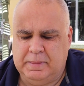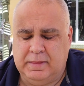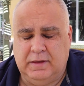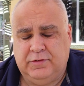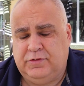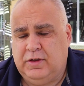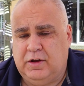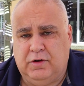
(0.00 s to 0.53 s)

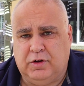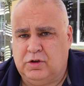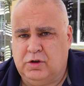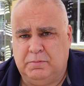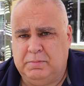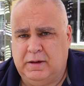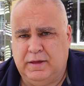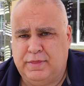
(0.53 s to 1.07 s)
This year it
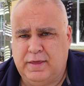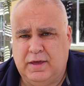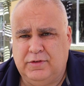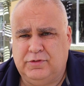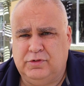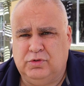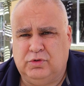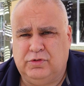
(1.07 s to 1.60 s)
could be
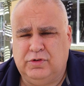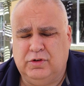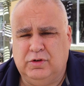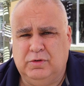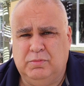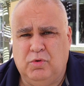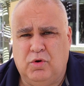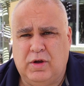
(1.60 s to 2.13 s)
1,000 or
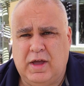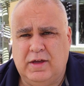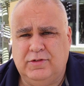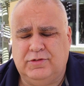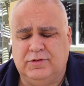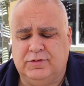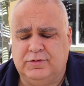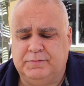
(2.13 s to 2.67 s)
two more
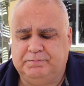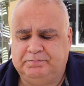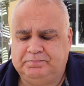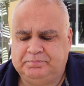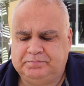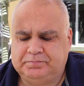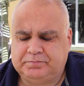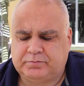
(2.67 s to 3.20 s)
cases.
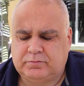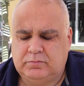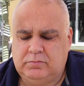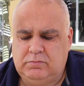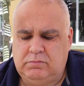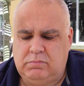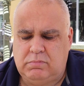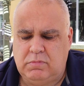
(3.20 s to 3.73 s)

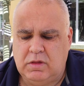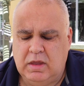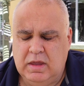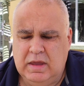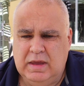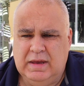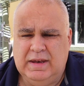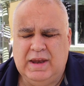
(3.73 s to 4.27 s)

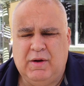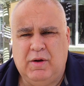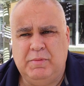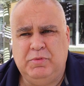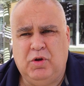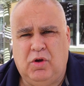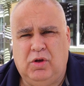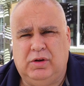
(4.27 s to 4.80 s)
Now,
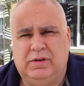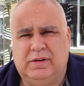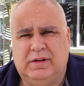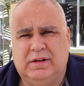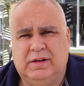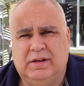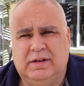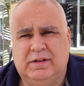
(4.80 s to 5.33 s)
I'm
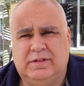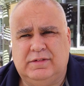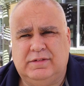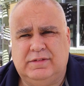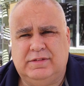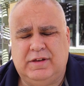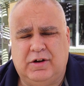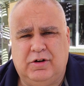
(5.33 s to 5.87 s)

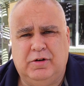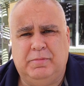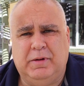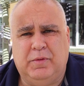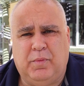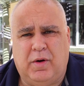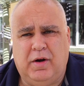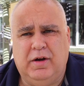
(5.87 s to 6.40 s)
not
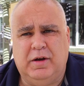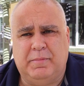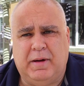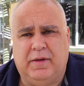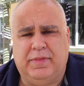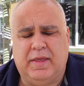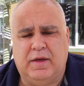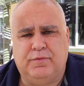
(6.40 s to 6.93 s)
terribly worried
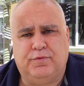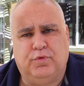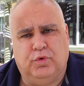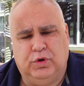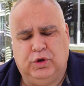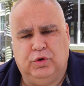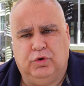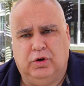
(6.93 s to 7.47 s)
about that
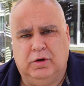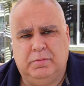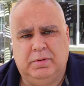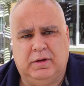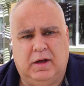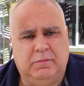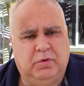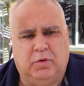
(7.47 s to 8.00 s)
for Europe.
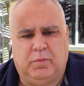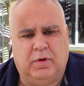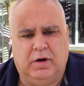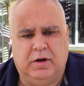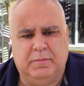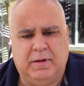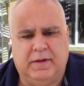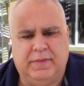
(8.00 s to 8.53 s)
I'm not
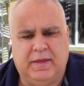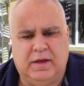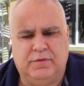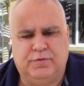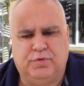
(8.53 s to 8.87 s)
worried about that